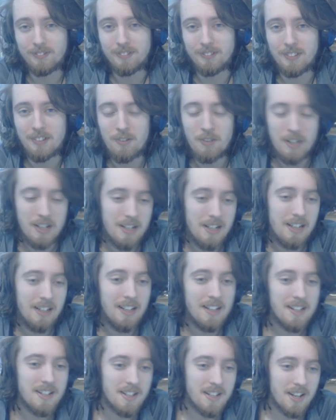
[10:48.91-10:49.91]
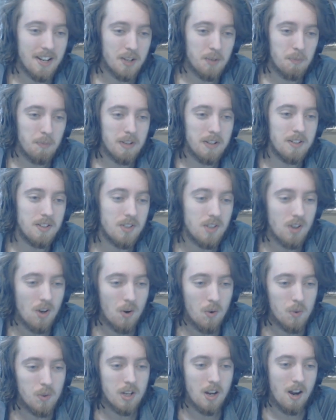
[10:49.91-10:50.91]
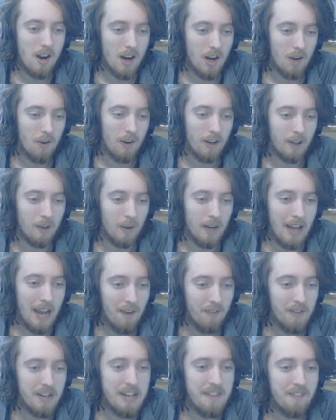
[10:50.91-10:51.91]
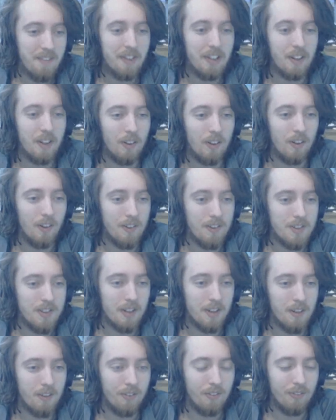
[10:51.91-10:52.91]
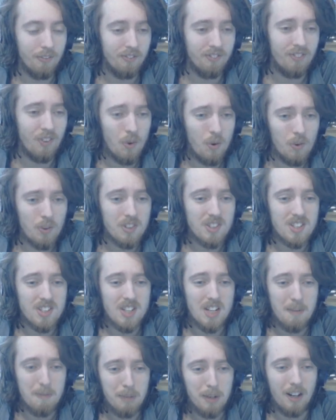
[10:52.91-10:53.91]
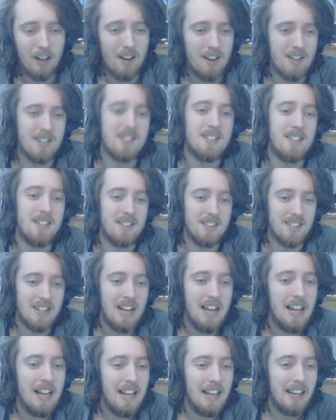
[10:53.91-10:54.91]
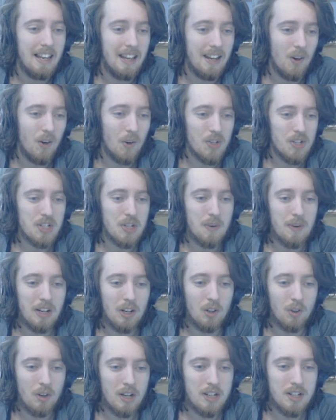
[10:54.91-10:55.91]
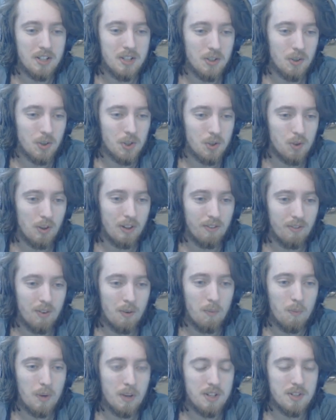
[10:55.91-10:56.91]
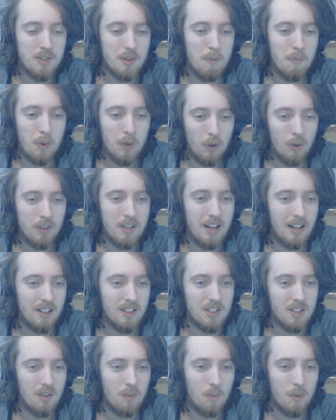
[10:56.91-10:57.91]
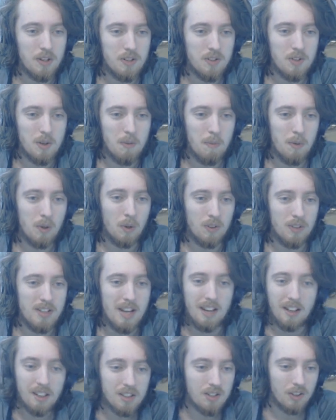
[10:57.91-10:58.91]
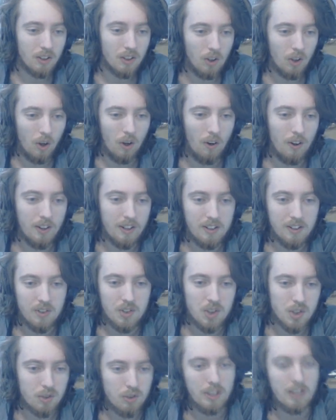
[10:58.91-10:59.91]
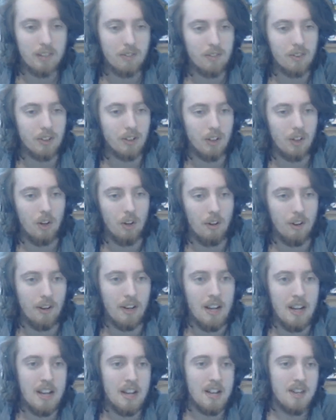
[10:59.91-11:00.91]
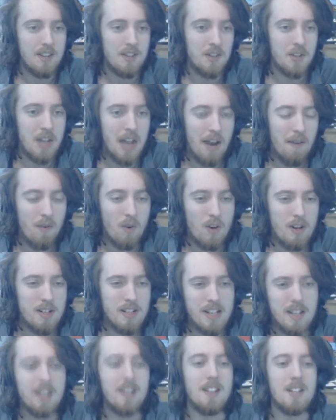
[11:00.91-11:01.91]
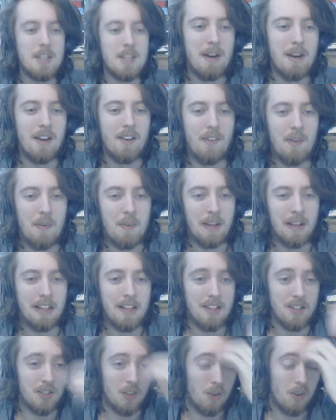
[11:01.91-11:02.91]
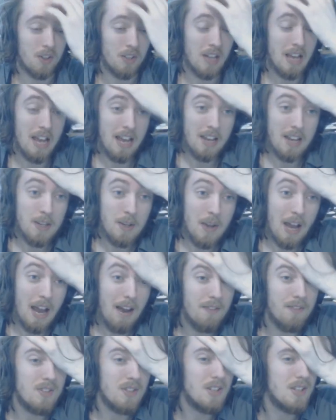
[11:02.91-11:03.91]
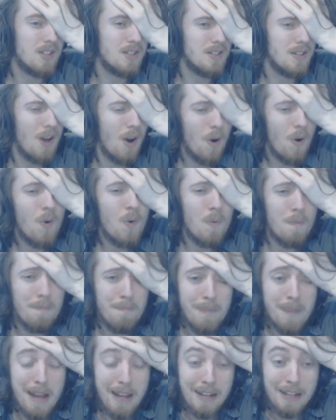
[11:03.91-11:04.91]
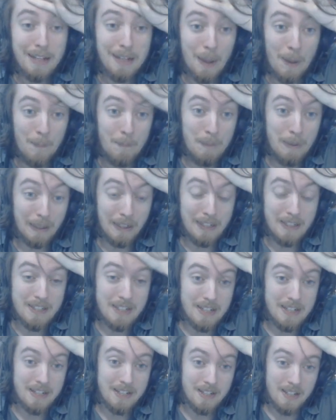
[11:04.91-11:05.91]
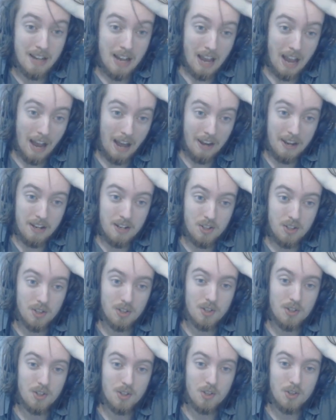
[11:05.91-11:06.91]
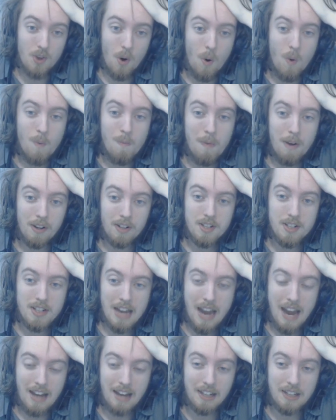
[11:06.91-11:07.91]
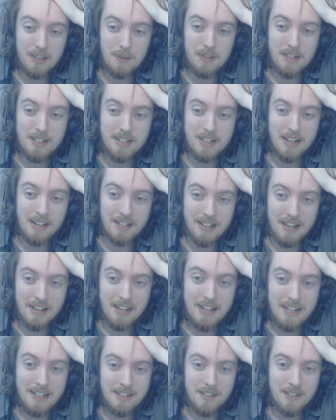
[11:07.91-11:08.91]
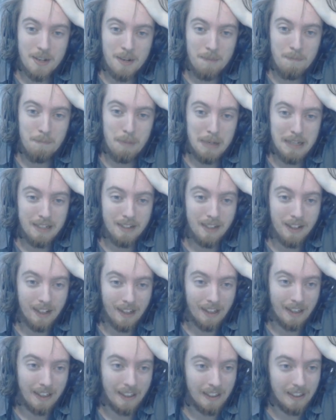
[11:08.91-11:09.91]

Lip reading: Reading this has been so tiring. We haven't even got onto the 4 subclasses that also increase your strength and wisdom, or your dex and wisdom, or your dex and con, and your strength and con. So you have a ridiculous of ability scores. You have so many abilities, and there's just so much text which doesn't need to be there.